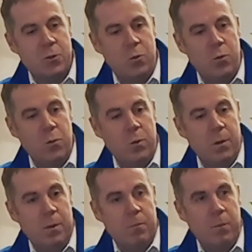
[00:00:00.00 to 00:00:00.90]

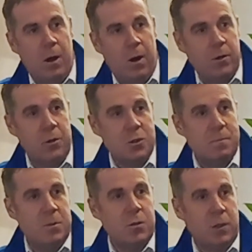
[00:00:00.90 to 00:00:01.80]
So our
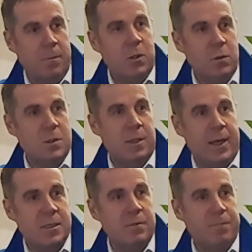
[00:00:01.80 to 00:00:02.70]
customers are coming to us
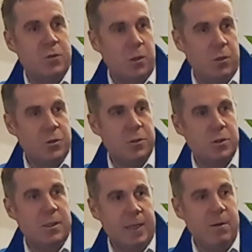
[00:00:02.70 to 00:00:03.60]
and asking for
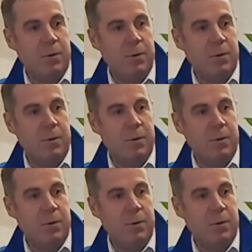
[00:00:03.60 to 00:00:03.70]
solutions to